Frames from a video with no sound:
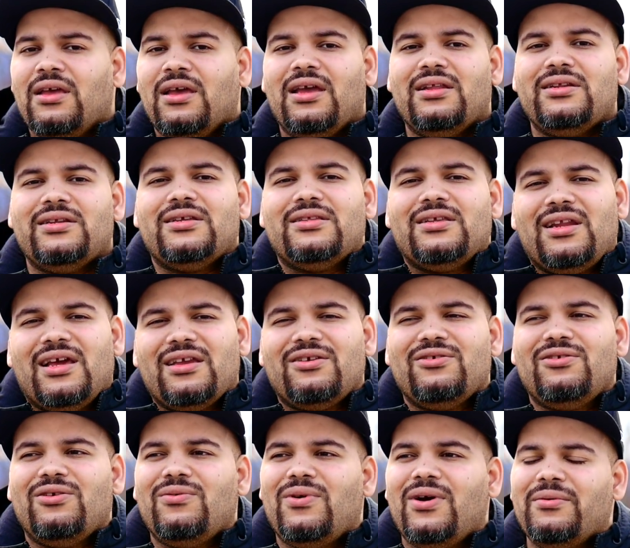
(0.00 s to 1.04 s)
And then they're like,
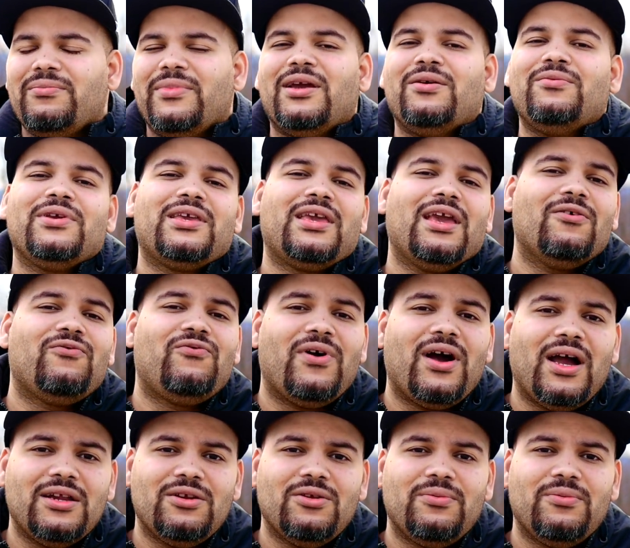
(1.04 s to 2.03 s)
you know what, man, we can't find